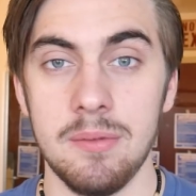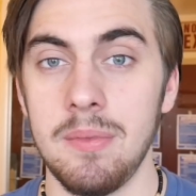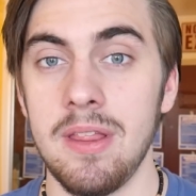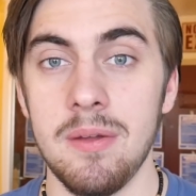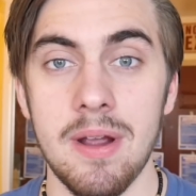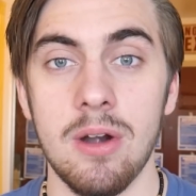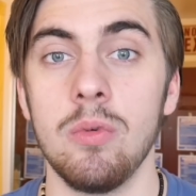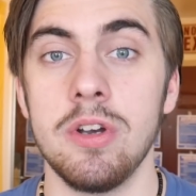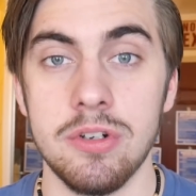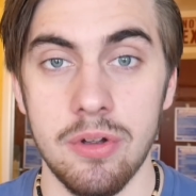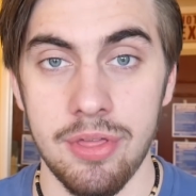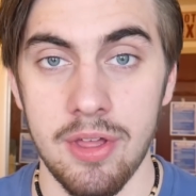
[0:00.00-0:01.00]
my
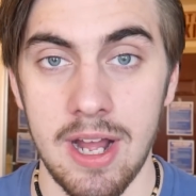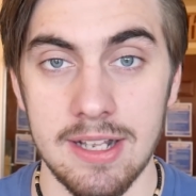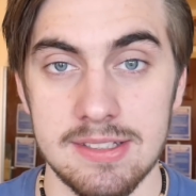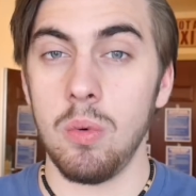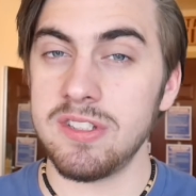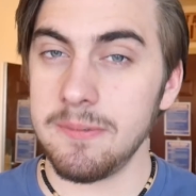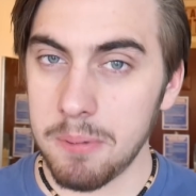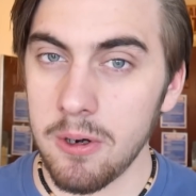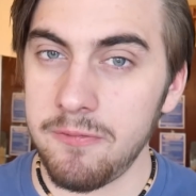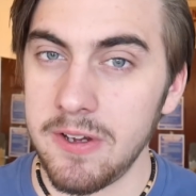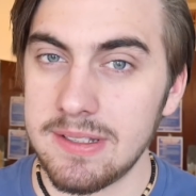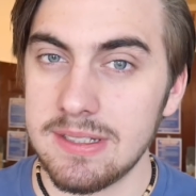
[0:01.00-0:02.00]
original thoughts. Was it
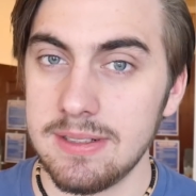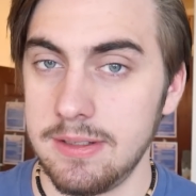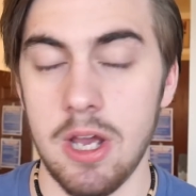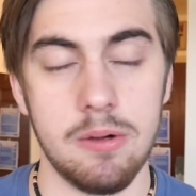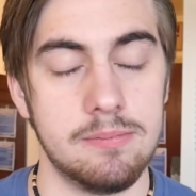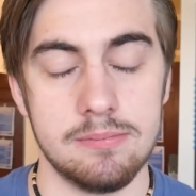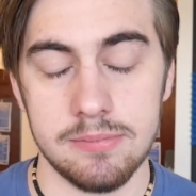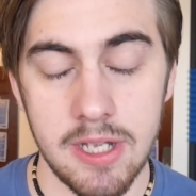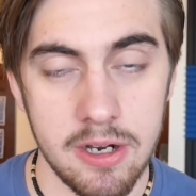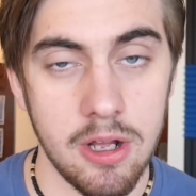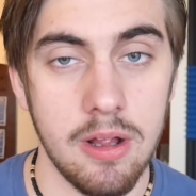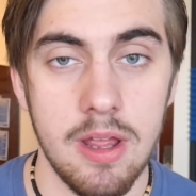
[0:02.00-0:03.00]
perfect? No,
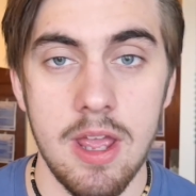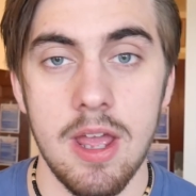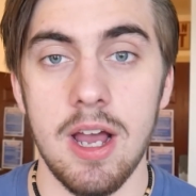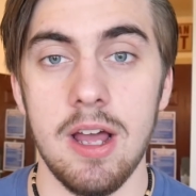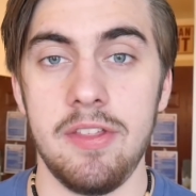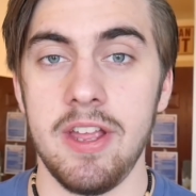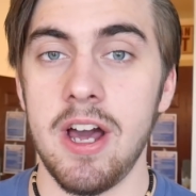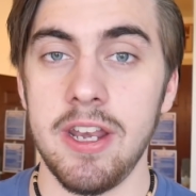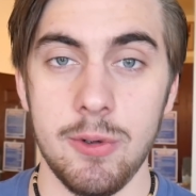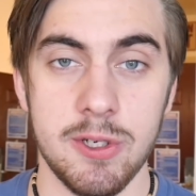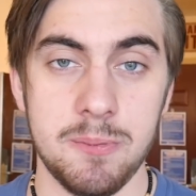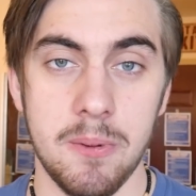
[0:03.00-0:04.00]
not at all. The
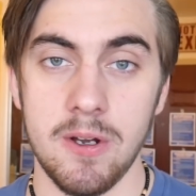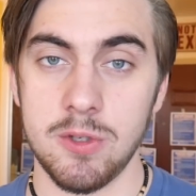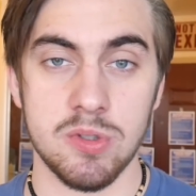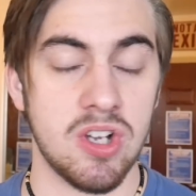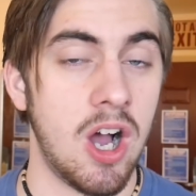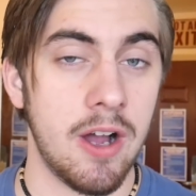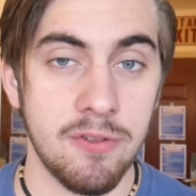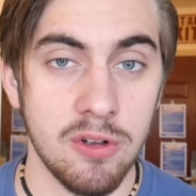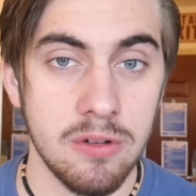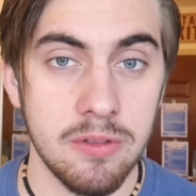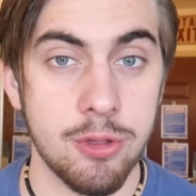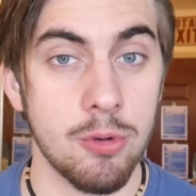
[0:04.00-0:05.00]
audio experience was
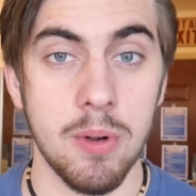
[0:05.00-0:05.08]
awful through